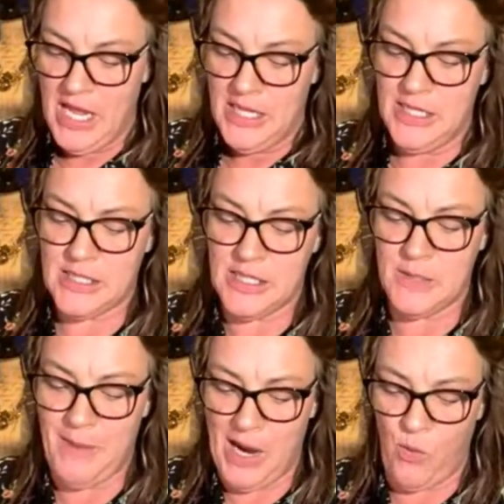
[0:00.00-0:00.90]
This is
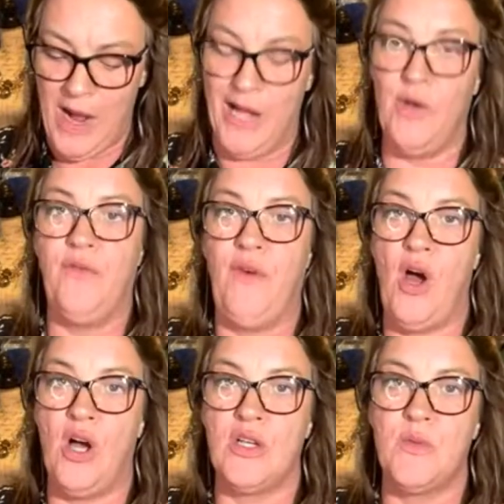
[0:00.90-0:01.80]
by Wild
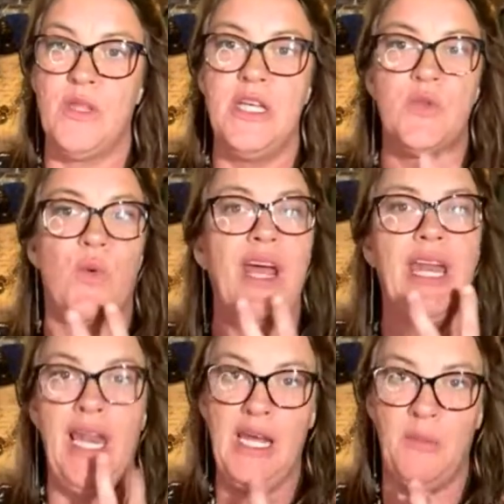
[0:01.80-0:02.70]
Fox with these
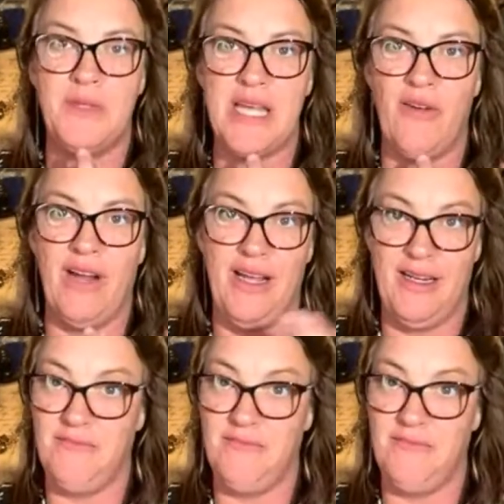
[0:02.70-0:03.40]
red lips on it.